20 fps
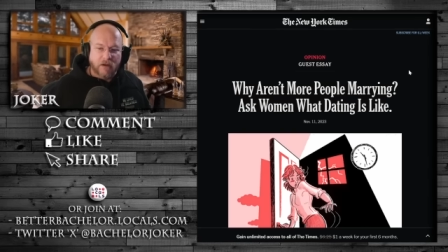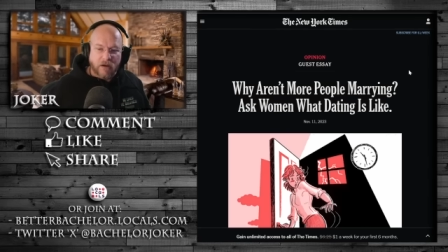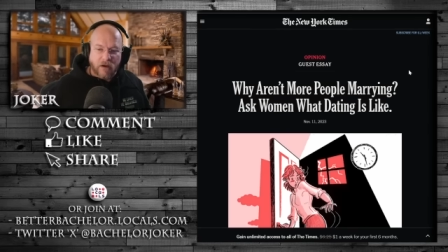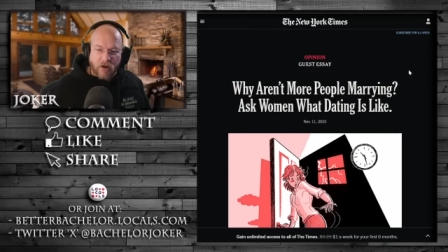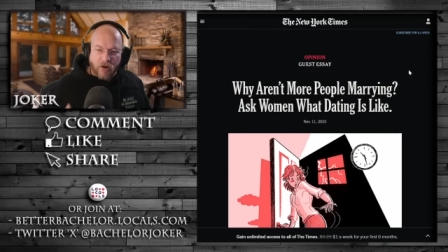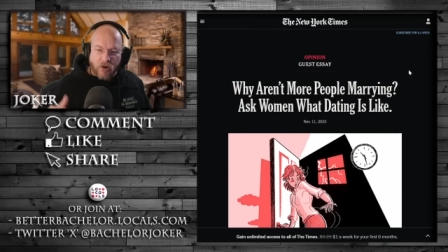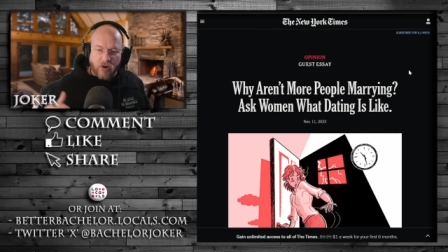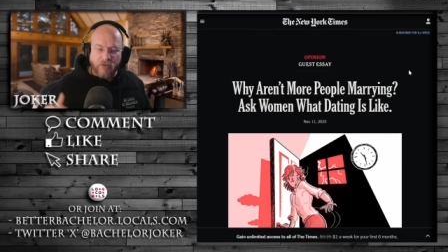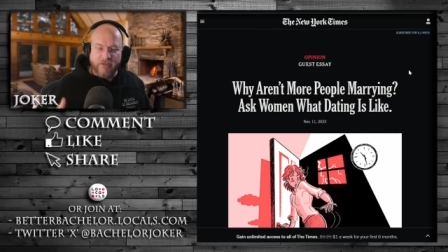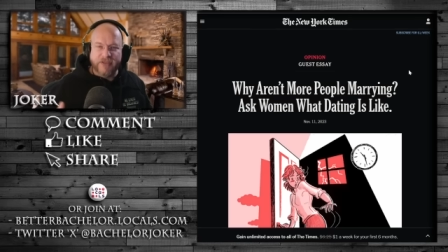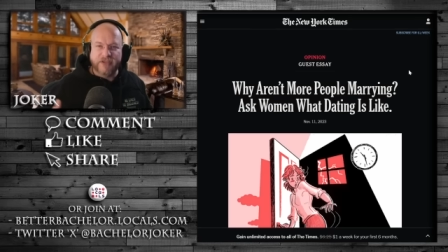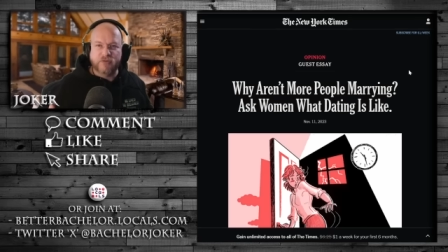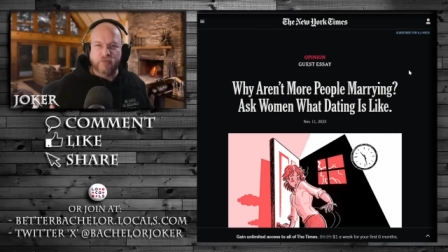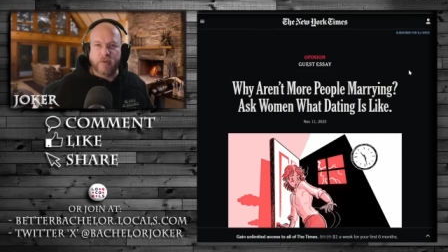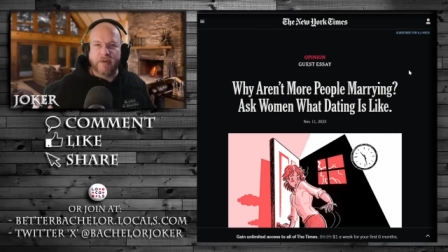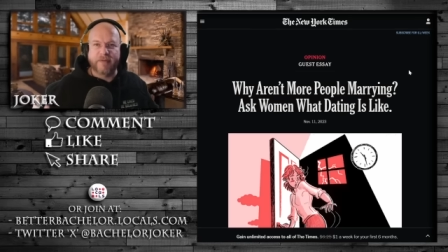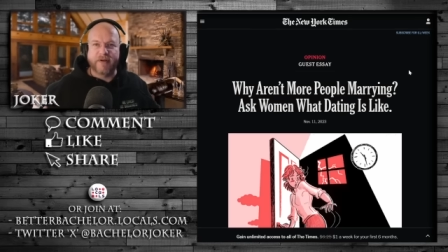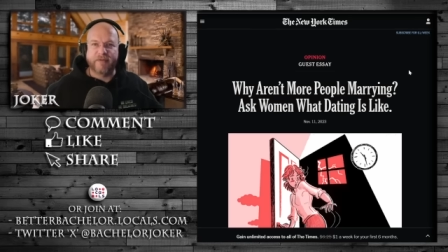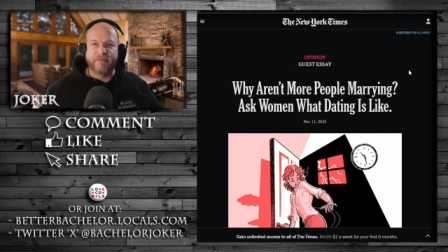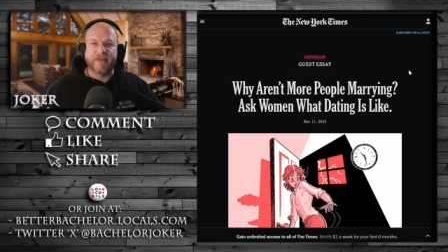All these
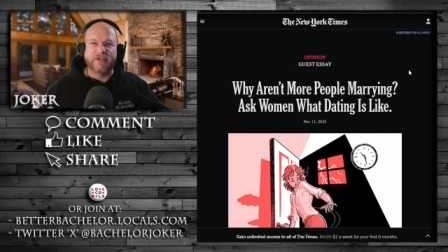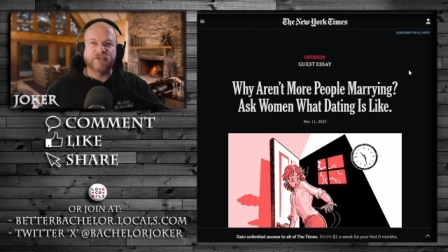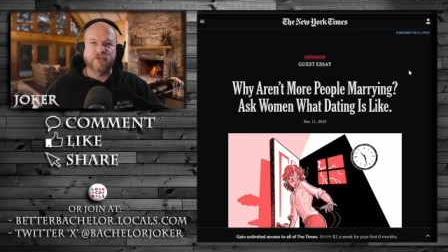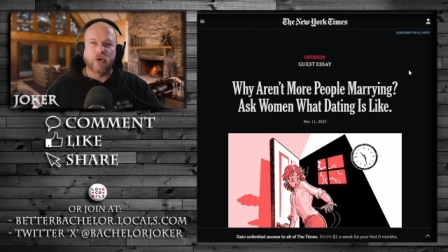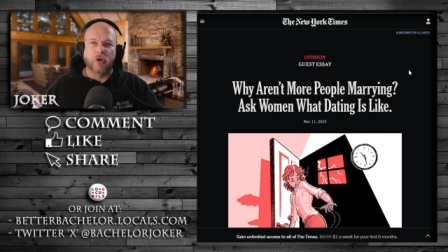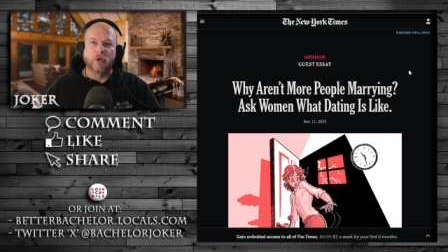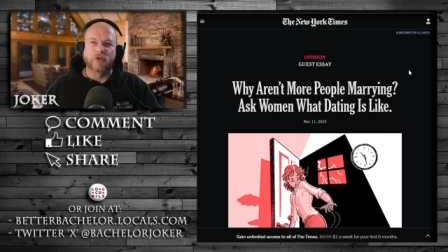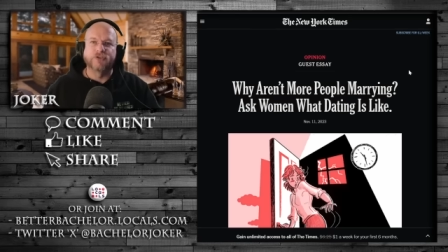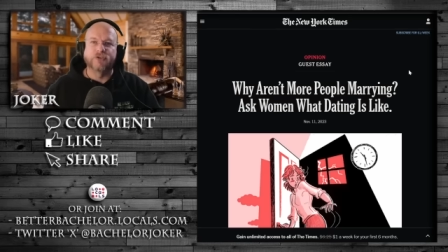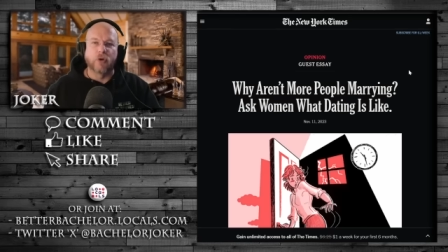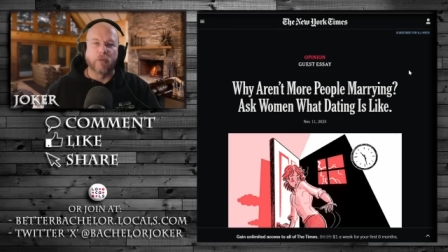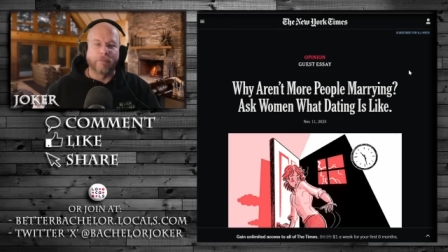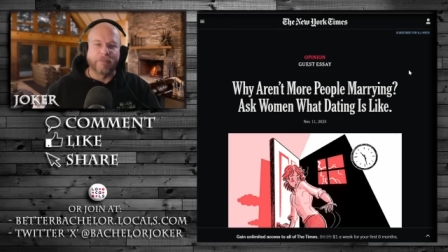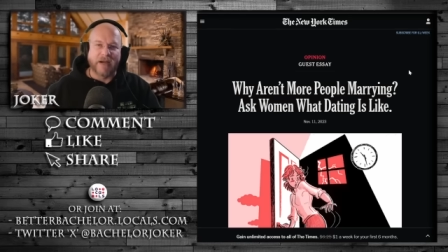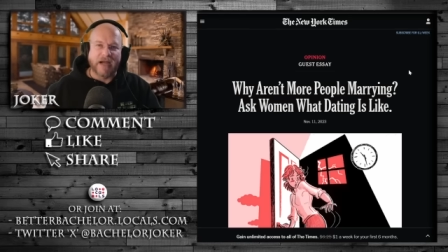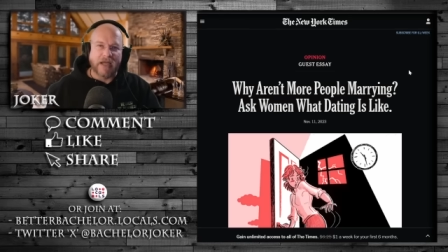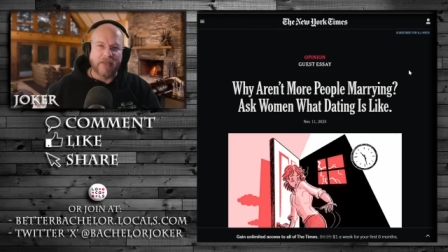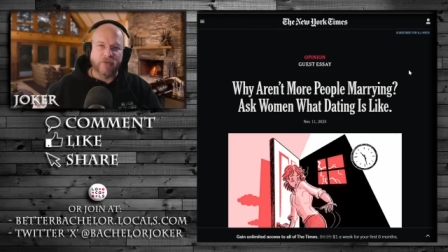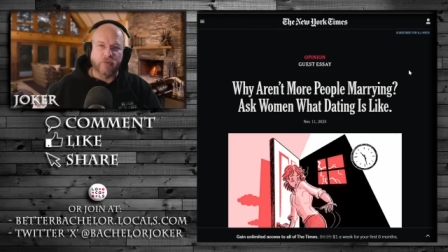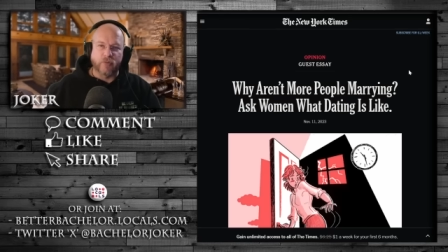women have been told, don't
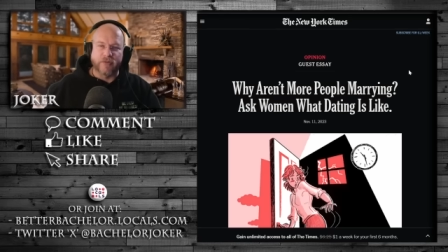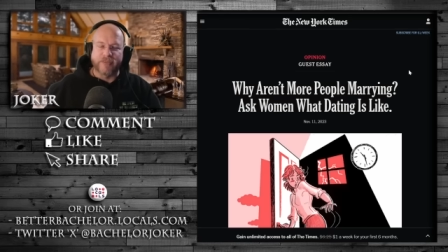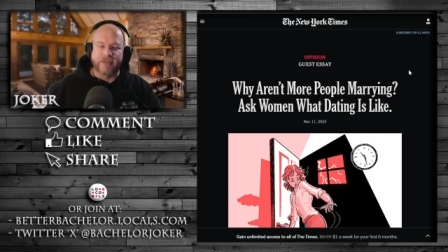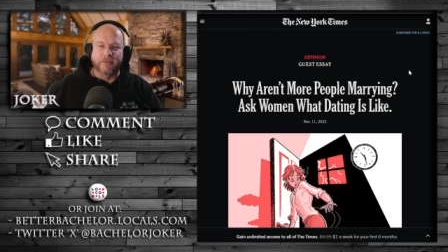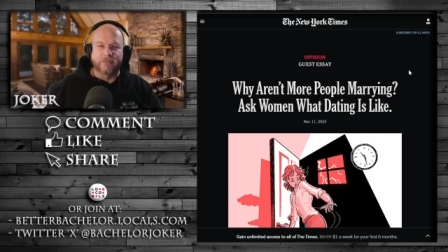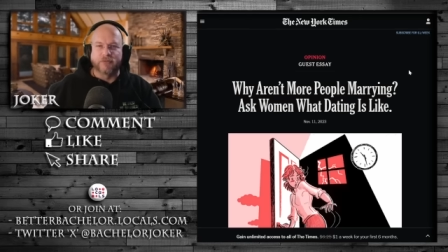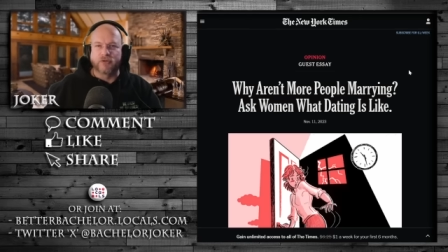bother with him.